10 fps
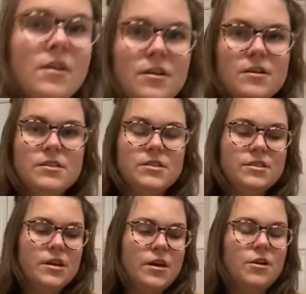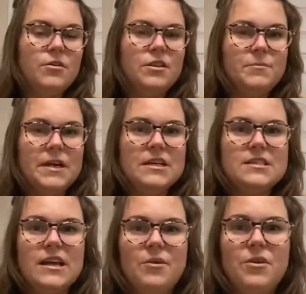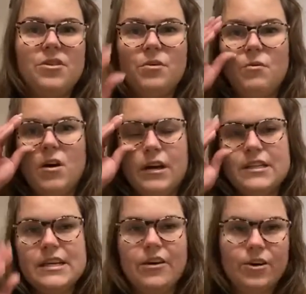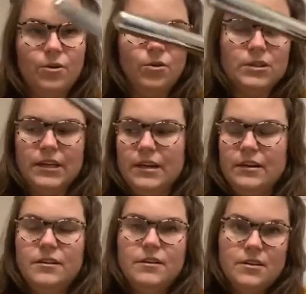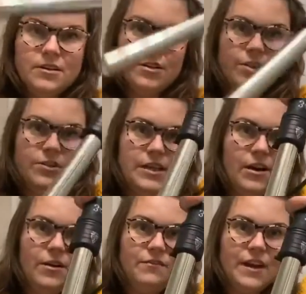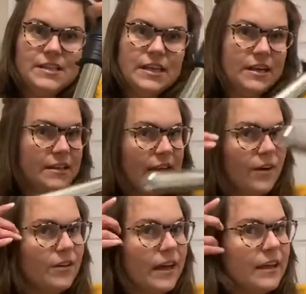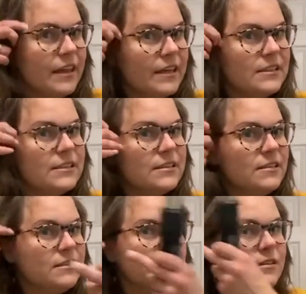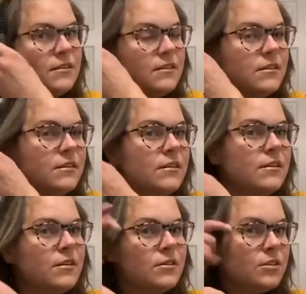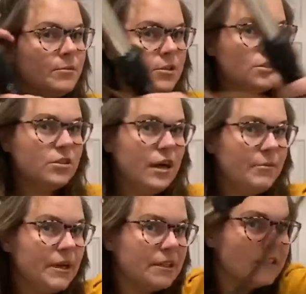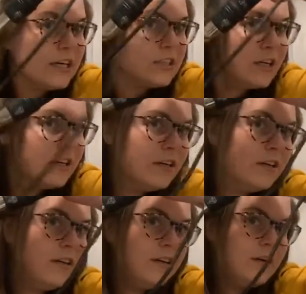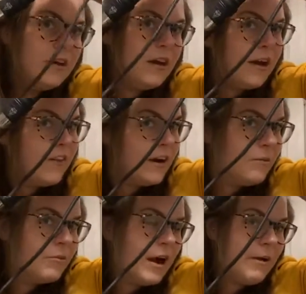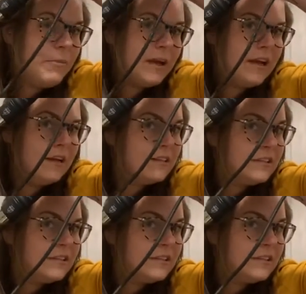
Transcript: So the biggest thing with the wand is how you're holding it. So you see how I'm facing it down like this? So I'm just grabbing a section and then I'm wrapping it.